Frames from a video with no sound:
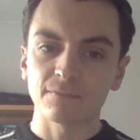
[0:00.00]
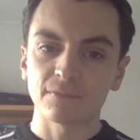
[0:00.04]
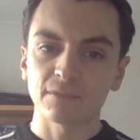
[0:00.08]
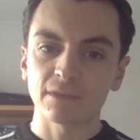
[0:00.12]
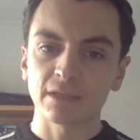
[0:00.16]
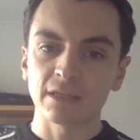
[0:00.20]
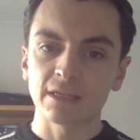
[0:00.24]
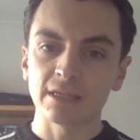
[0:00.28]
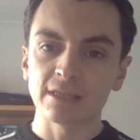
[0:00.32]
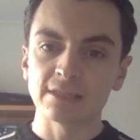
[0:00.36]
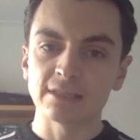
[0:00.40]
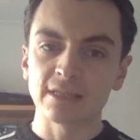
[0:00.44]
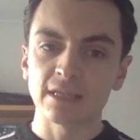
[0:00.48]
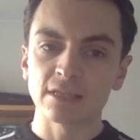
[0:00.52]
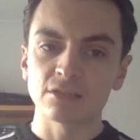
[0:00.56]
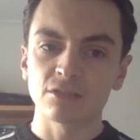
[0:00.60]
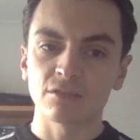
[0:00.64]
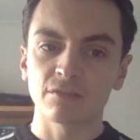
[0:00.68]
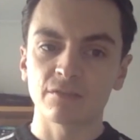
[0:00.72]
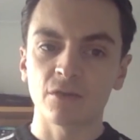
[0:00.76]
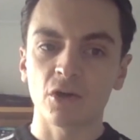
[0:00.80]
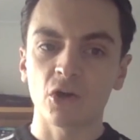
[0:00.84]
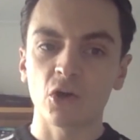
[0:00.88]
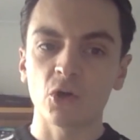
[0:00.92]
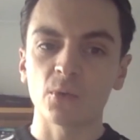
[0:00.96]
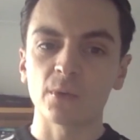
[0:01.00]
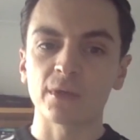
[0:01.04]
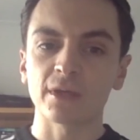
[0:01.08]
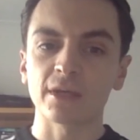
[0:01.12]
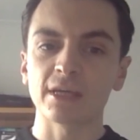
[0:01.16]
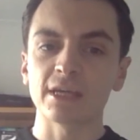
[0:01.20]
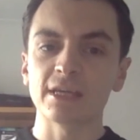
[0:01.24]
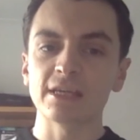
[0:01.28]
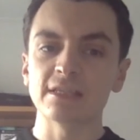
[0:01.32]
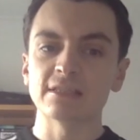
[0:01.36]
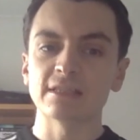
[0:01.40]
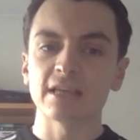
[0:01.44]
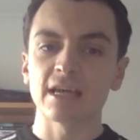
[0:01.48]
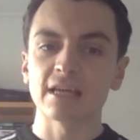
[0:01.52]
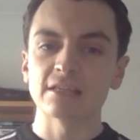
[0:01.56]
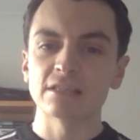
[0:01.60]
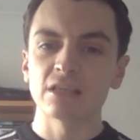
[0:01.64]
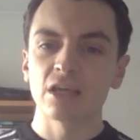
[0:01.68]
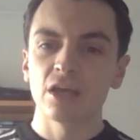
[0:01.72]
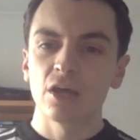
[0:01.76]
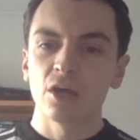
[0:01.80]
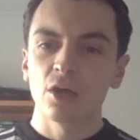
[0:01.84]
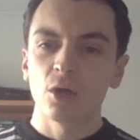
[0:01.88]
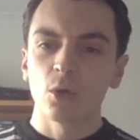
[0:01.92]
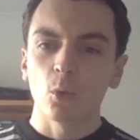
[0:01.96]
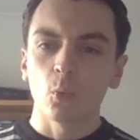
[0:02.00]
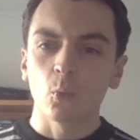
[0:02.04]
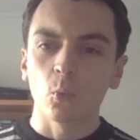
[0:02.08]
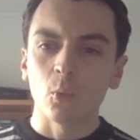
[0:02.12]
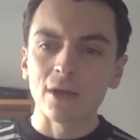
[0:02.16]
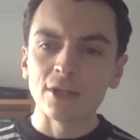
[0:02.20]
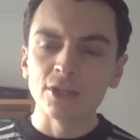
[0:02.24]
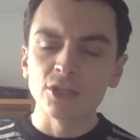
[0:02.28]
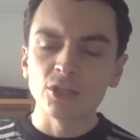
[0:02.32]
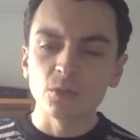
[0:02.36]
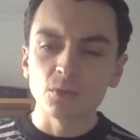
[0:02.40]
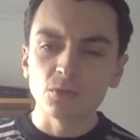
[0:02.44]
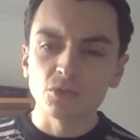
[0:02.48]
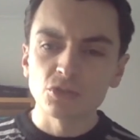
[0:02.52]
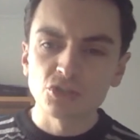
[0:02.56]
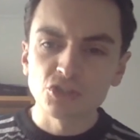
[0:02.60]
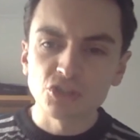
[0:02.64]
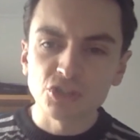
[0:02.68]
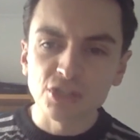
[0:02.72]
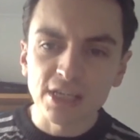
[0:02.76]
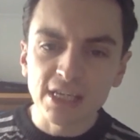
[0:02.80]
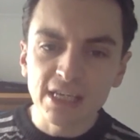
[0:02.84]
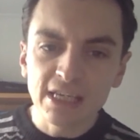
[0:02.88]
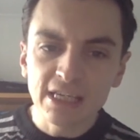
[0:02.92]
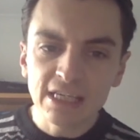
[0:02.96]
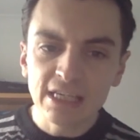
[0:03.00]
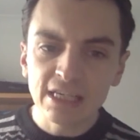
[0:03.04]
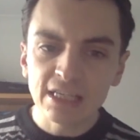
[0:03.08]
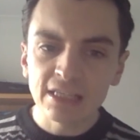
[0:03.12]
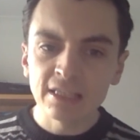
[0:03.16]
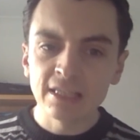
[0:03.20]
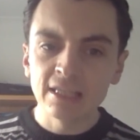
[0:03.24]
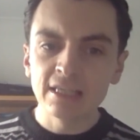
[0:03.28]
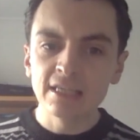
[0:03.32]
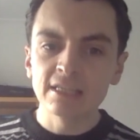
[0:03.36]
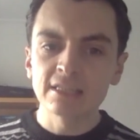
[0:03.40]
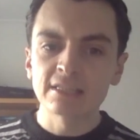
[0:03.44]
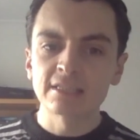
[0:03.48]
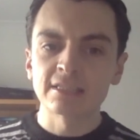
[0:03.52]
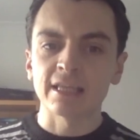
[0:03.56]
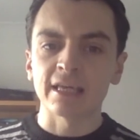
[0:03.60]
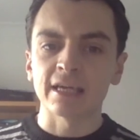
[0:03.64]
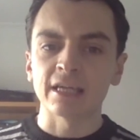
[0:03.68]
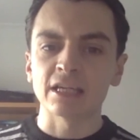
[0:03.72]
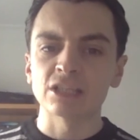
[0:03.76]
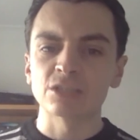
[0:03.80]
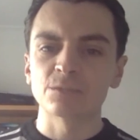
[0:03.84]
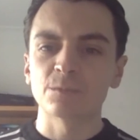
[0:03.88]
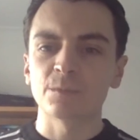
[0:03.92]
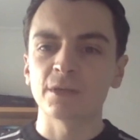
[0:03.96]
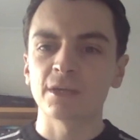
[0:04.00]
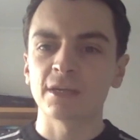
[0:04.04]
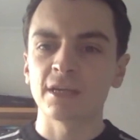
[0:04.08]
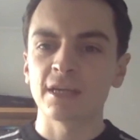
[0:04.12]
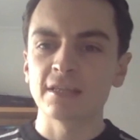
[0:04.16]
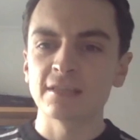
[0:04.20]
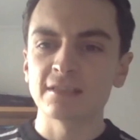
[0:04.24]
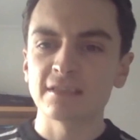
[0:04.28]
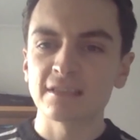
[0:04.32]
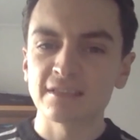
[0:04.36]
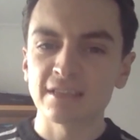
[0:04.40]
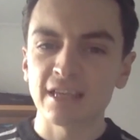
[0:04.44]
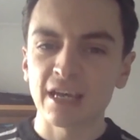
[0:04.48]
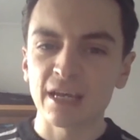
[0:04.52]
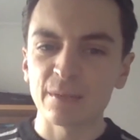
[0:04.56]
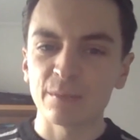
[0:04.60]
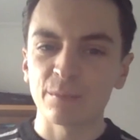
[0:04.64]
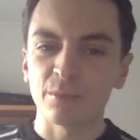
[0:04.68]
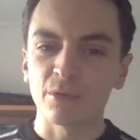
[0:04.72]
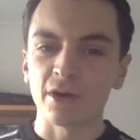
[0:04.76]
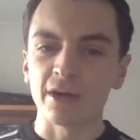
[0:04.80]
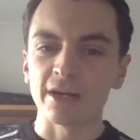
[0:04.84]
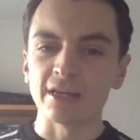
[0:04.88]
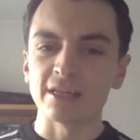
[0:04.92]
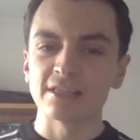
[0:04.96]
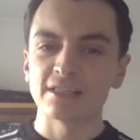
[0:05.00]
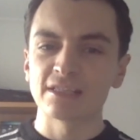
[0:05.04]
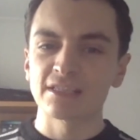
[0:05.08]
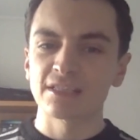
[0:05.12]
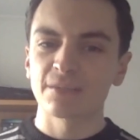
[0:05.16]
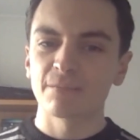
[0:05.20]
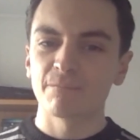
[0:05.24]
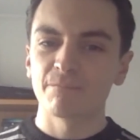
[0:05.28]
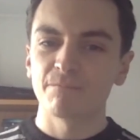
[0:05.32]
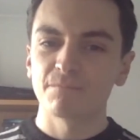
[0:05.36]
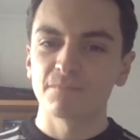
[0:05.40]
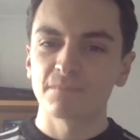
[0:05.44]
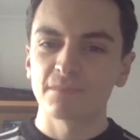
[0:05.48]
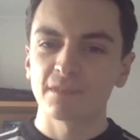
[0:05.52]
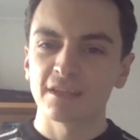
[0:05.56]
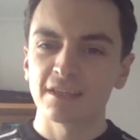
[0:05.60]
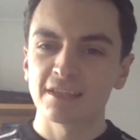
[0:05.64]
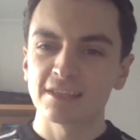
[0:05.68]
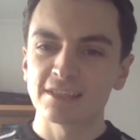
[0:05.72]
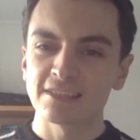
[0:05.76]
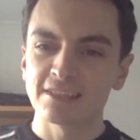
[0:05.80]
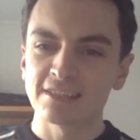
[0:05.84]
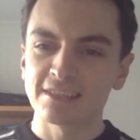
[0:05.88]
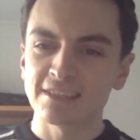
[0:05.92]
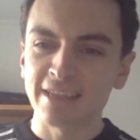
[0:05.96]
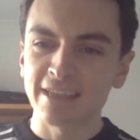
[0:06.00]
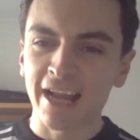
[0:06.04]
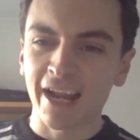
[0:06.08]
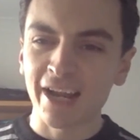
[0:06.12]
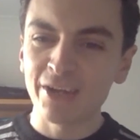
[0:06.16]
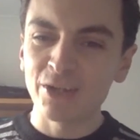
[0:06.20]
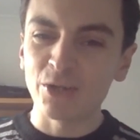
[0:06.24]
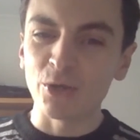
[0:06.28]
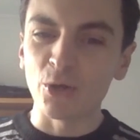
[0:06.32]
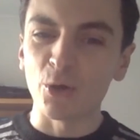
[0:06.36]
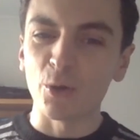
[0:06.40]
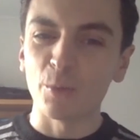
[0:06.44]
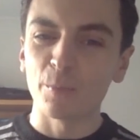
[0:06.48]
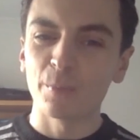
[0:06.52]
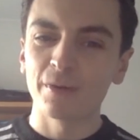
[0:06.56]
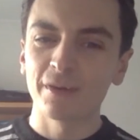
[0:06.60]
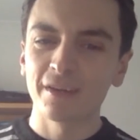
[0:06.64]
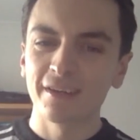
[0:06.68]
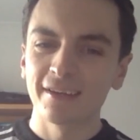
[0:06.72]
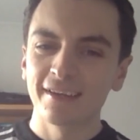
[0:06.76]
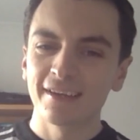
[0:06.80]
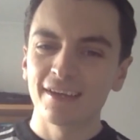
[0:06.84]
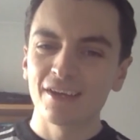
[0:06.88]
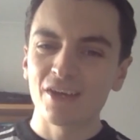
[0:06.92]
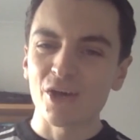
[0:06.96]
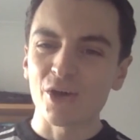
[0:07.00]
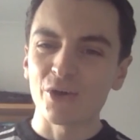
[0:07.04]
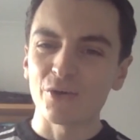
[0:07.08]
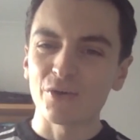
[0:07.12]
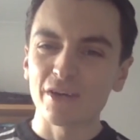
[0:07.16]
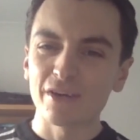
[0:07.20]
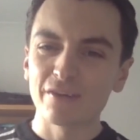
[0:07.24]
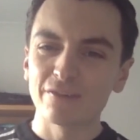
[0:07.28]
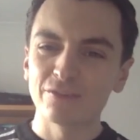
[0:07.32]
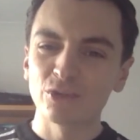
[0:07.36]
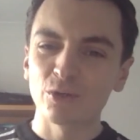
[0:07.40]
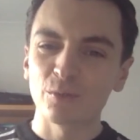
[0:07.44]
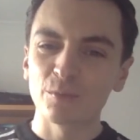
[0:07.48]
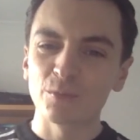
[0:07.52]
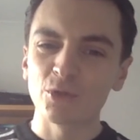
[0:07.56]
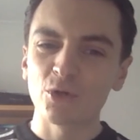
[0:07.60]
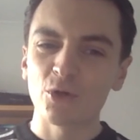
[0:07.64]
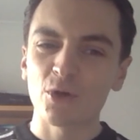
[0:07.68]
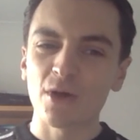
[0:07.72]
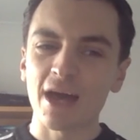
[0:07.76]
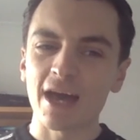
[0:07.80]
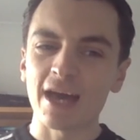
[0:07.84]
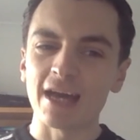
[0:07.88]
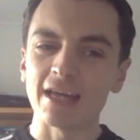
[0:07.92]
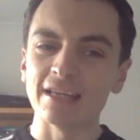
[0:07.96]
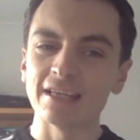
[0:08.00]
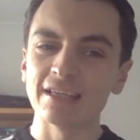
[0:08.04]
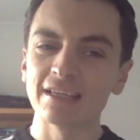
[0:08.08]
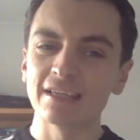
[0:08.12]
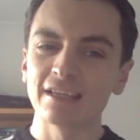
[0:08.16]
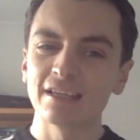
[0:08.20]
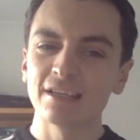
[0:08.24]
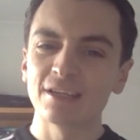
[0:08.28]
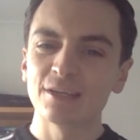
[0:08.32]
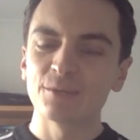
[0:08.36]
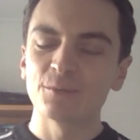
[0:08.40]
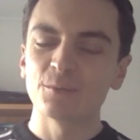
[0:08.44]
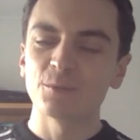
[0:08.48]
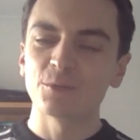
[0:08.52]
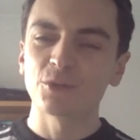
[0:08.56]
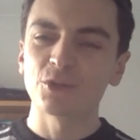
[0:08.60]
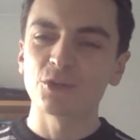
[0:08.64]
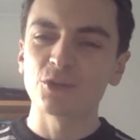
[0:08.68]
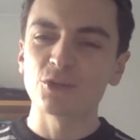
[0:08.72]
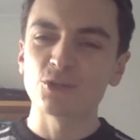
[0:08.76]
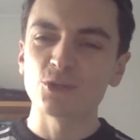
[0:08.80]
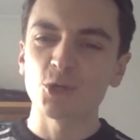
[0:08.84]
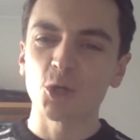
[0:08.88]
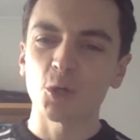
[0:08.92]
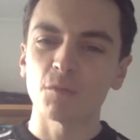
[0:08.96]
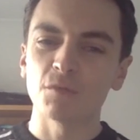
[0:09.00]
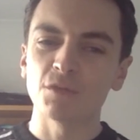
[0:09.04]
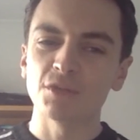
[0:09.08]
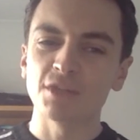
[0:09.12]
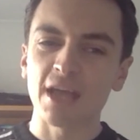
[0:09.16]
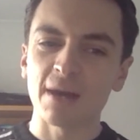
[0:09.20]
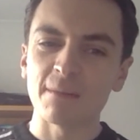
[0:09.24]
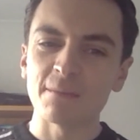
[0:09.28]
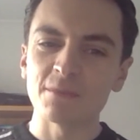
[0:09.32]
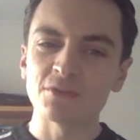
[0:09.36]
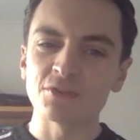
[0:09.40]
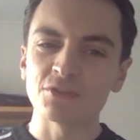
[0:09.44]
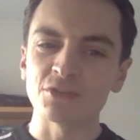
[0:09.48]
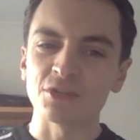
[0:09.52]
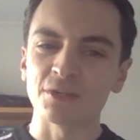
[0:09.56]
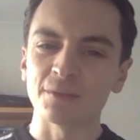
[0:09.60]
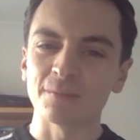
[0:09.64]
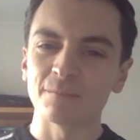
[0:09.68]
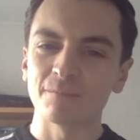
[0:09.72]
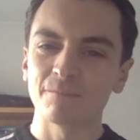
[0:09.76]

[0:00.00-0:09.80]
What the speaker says: He says the following. He says, when you see these things begin to take place, stand up and lift up your head, because your redemption